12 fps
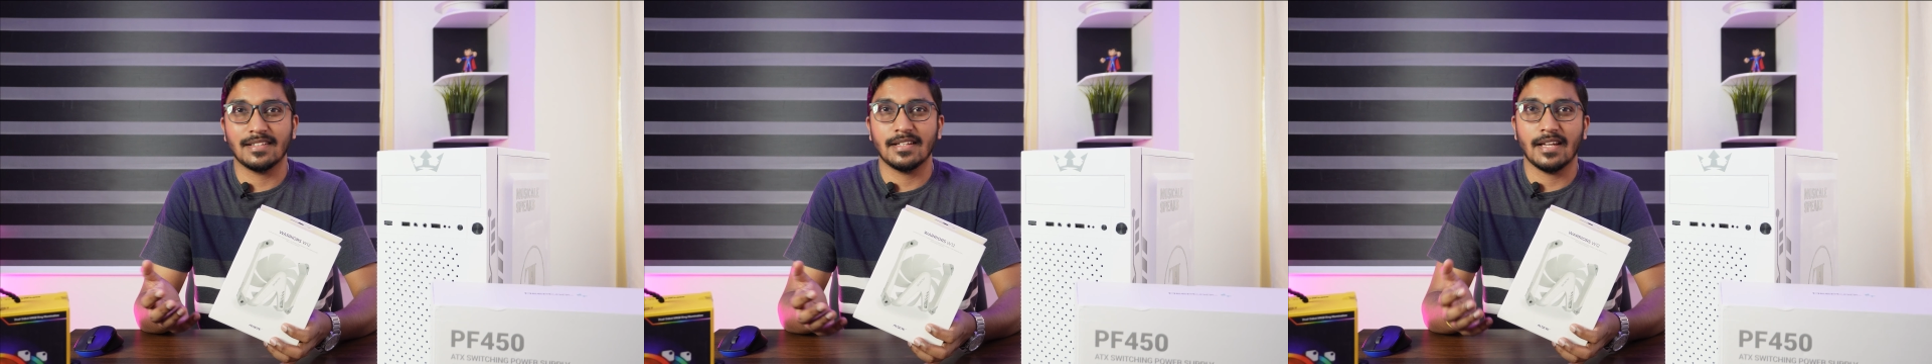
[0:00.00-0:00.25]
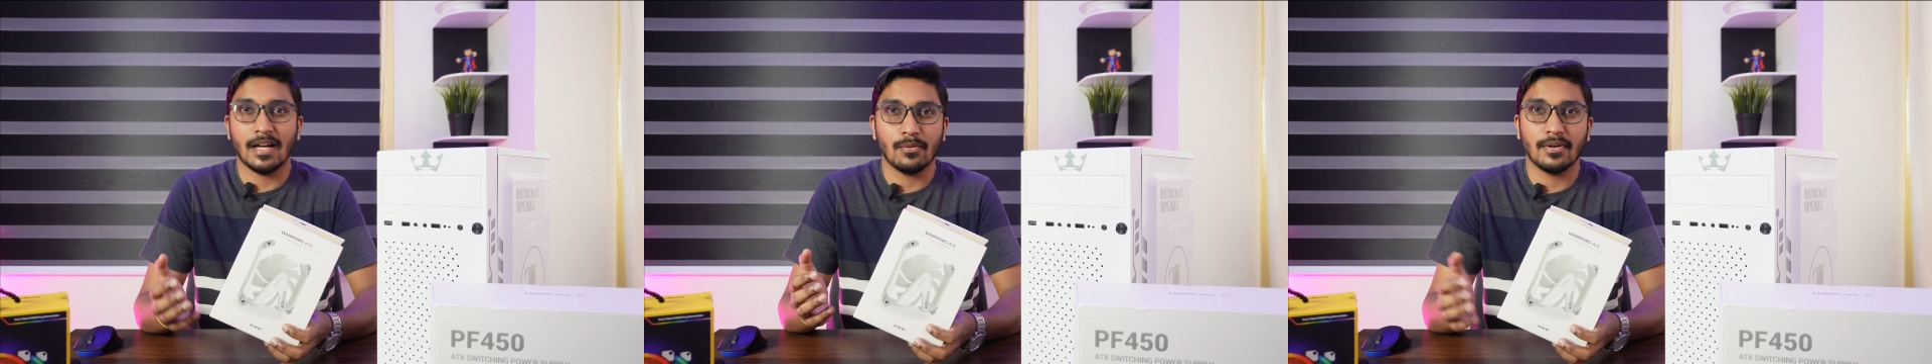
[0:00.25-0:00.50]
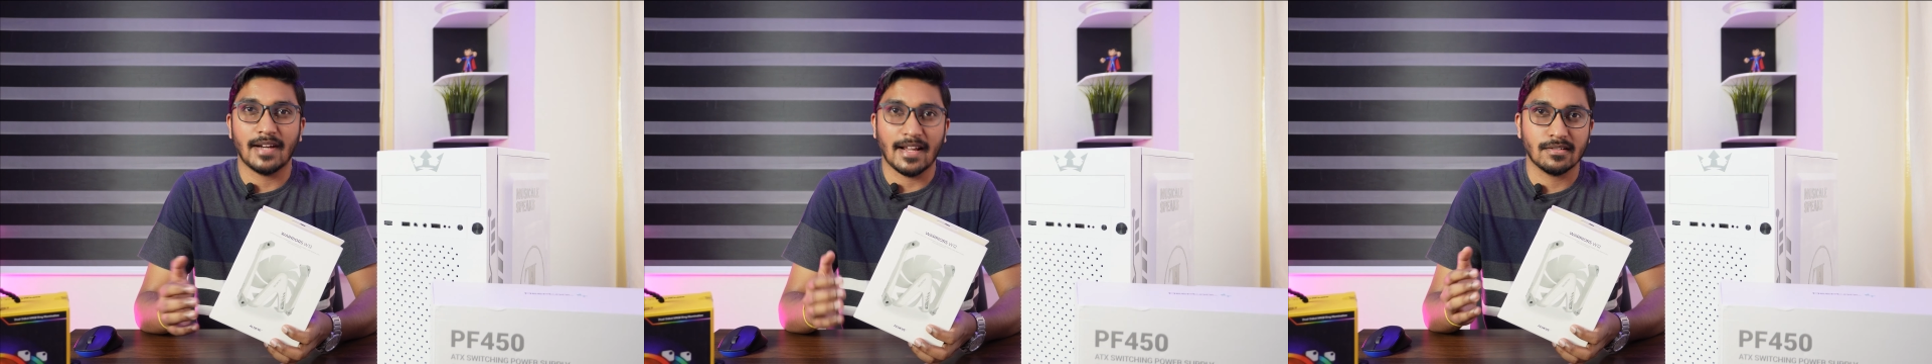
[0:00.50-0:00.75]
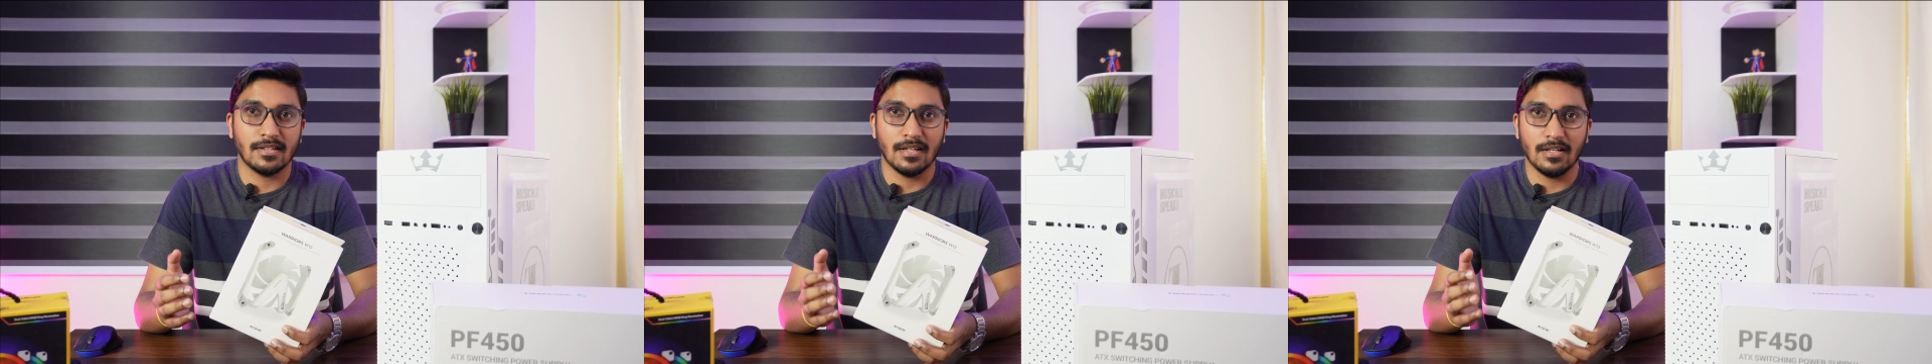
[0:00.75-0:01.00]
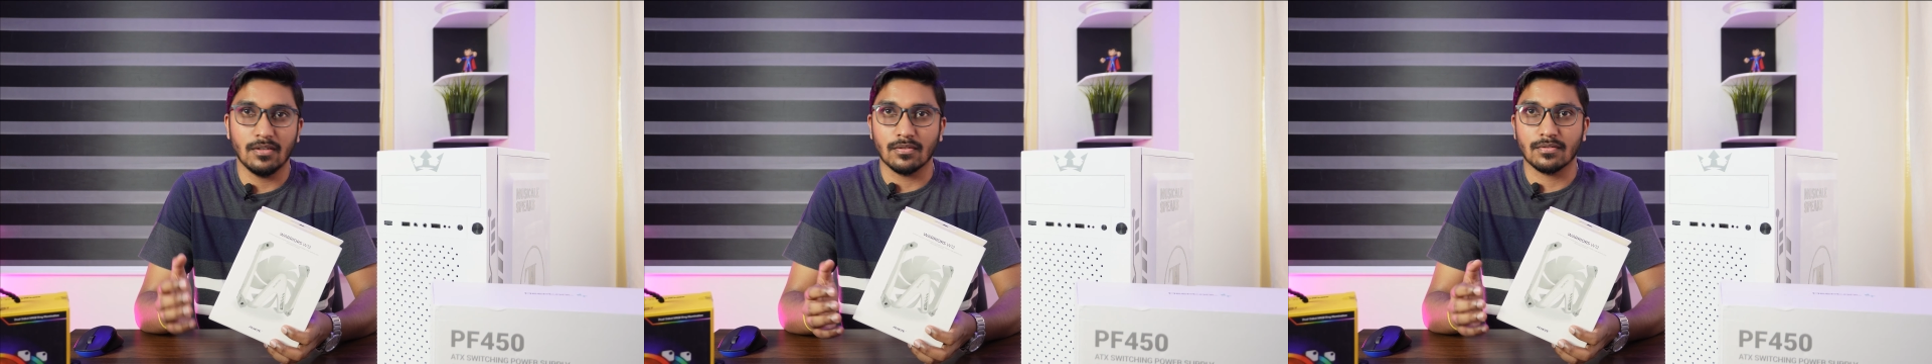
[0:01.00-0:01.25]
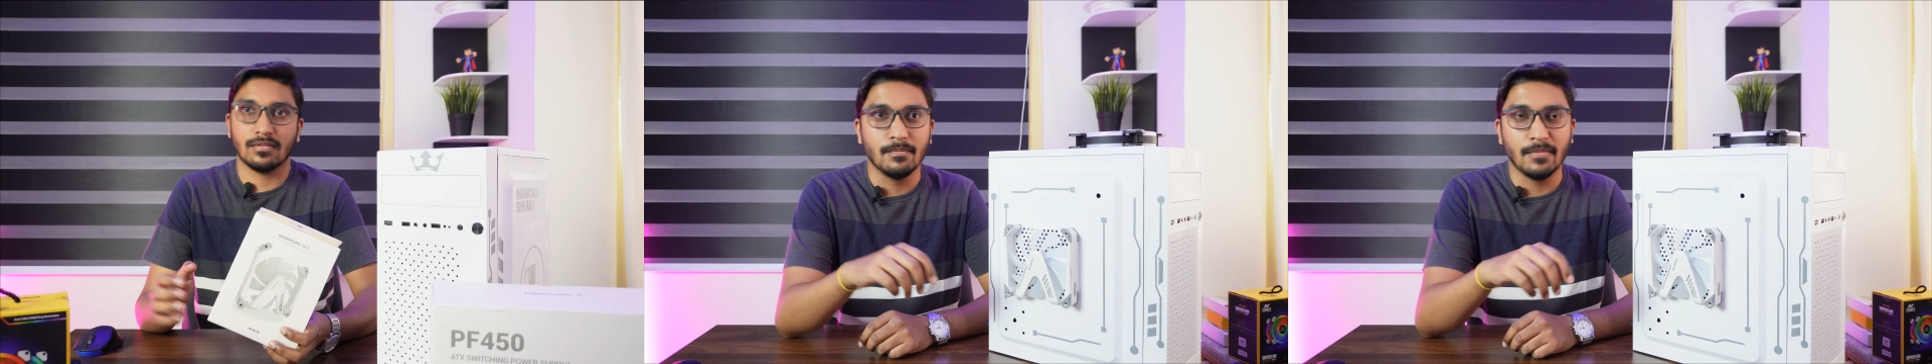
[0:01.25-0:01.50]
see how it actually
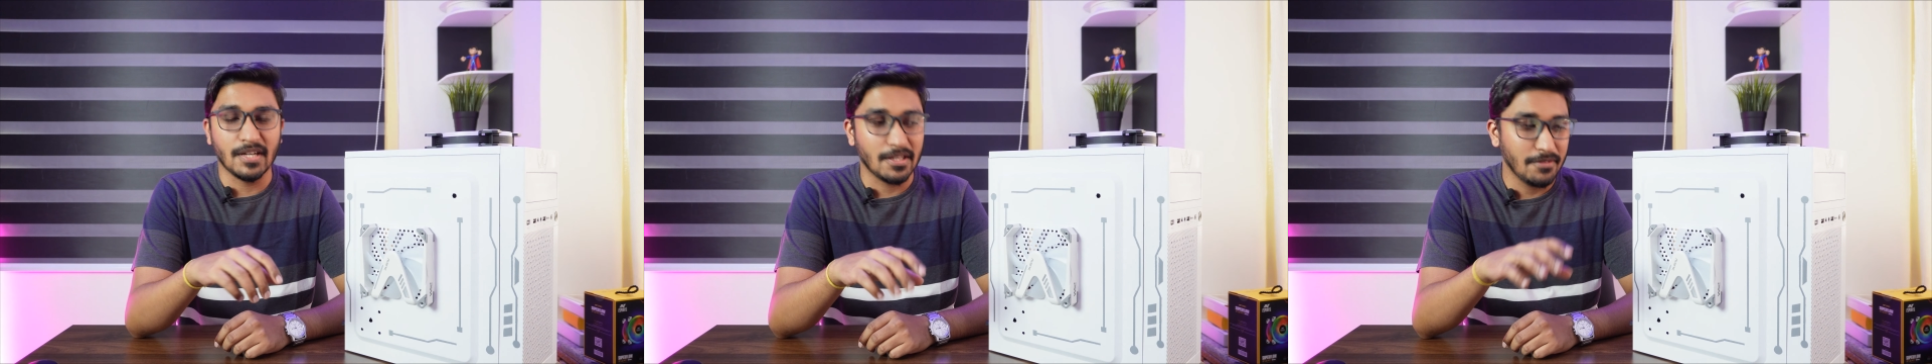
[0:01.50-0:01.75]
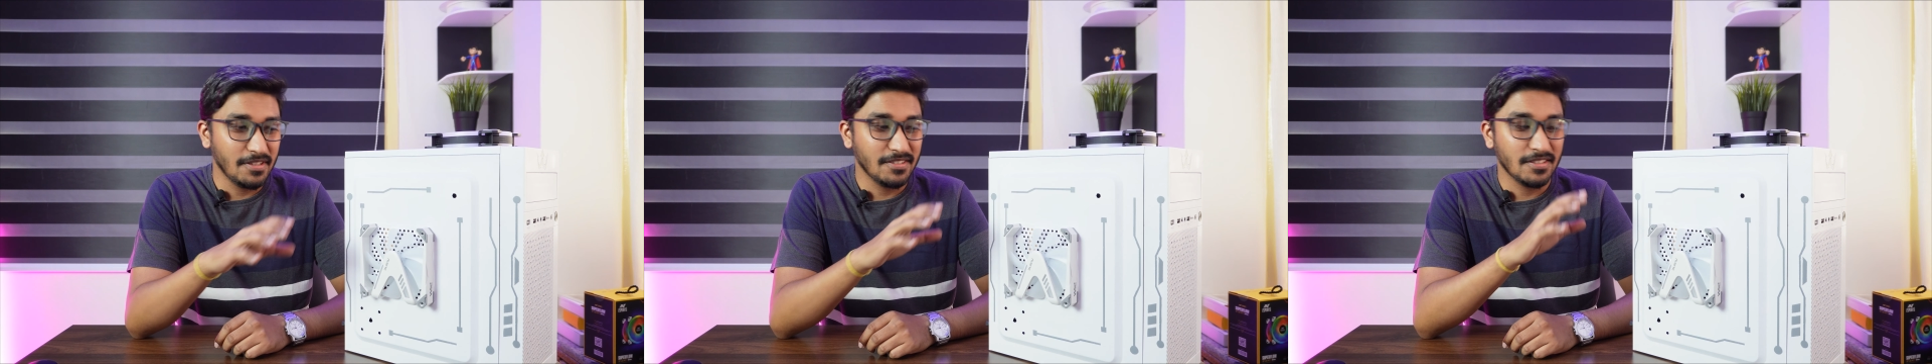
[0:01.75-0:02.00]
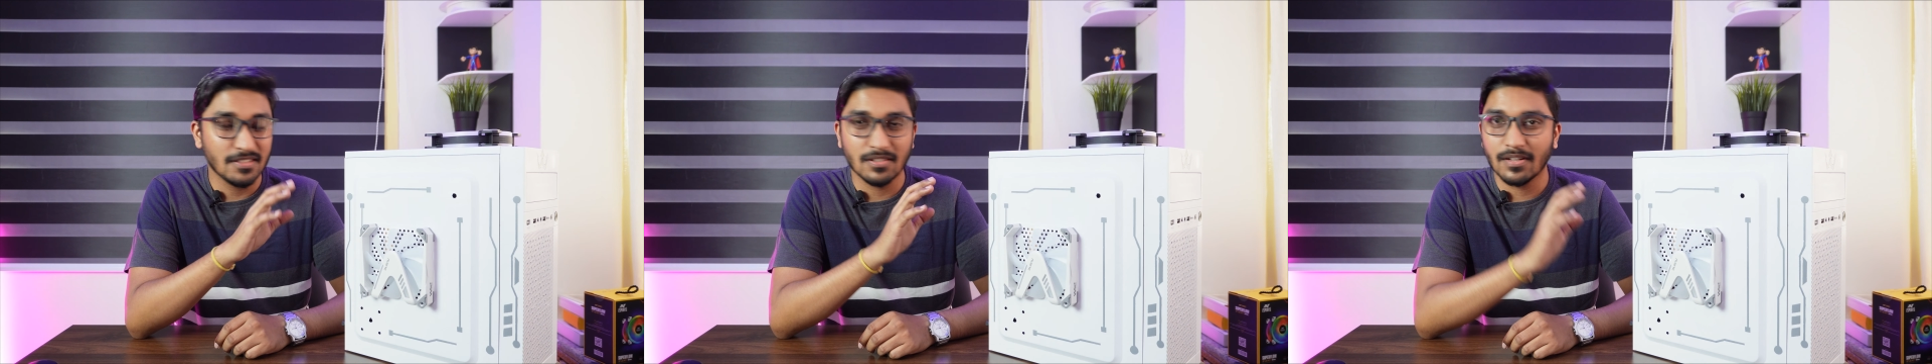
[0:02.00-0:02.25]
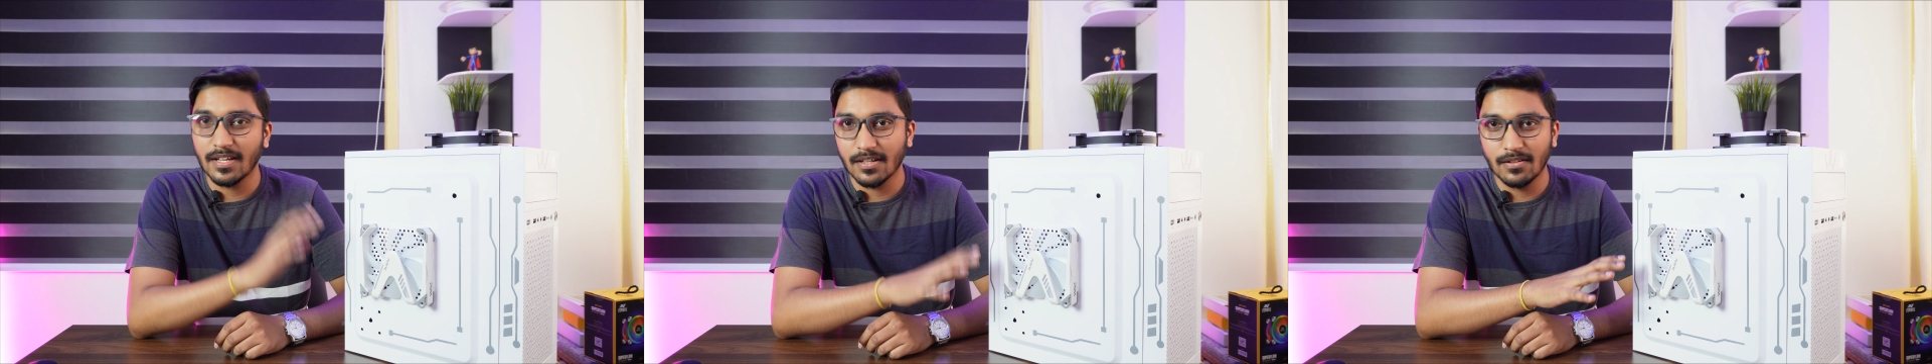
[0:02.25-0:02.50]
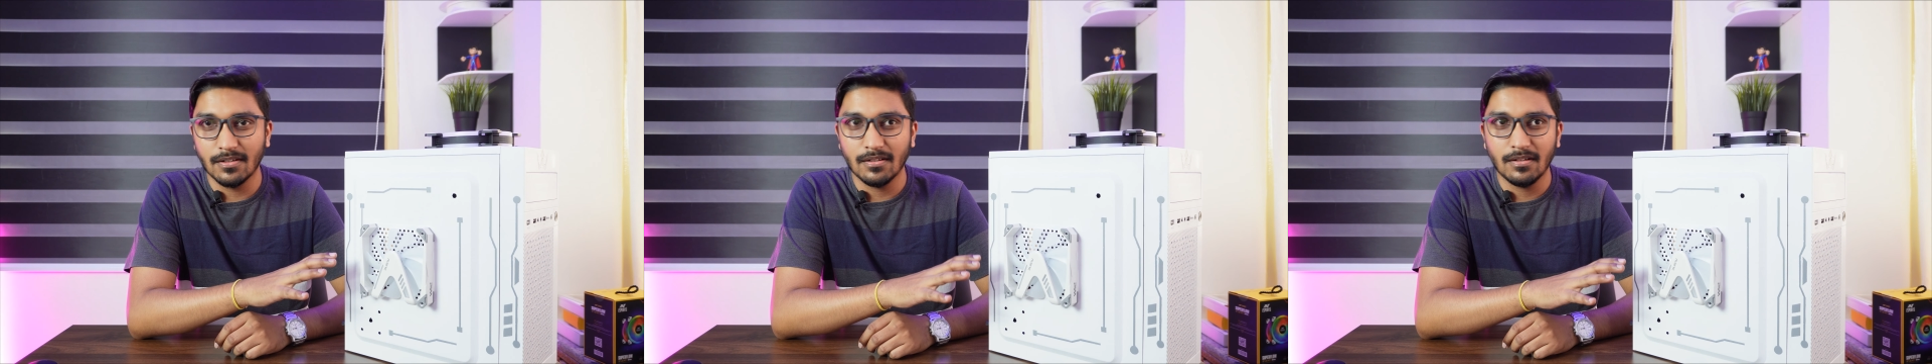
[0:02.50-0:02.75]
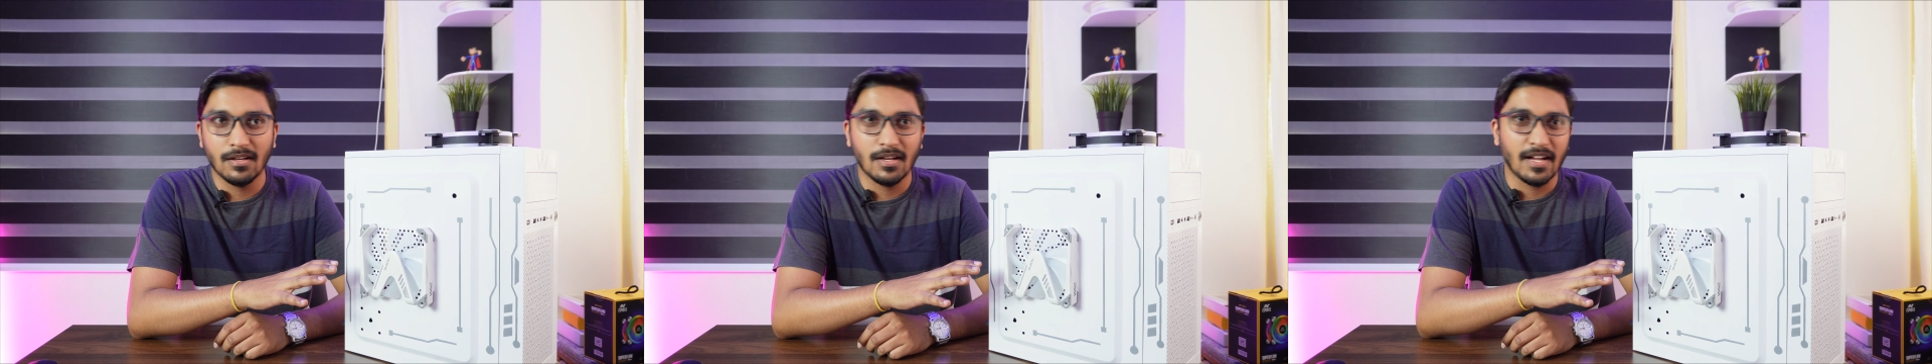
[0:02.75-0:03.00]
looks by the way this is looking
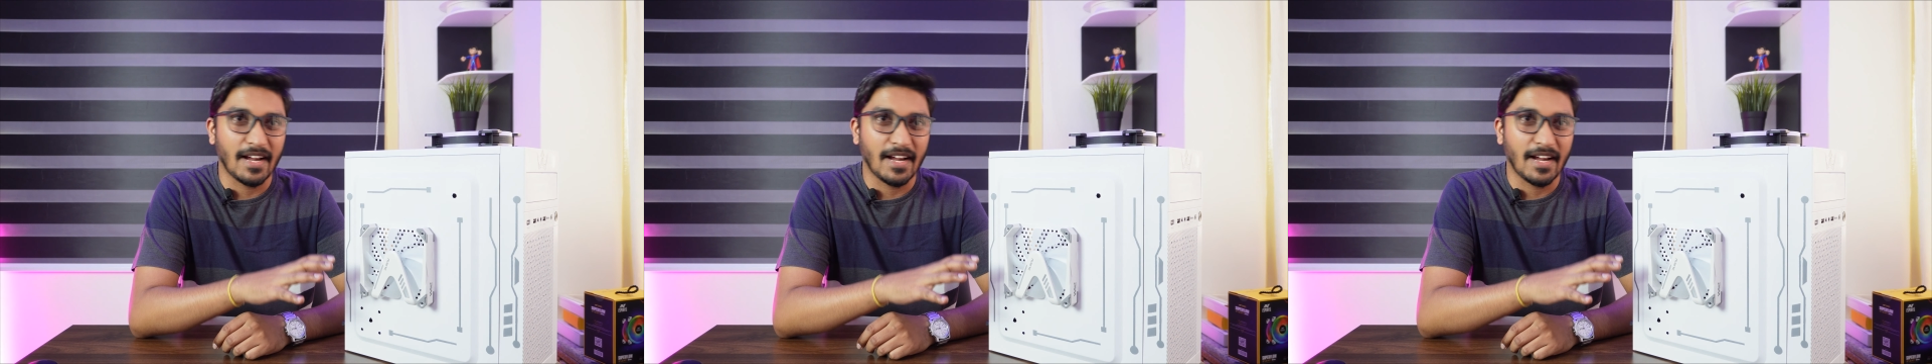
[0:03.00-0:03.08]
good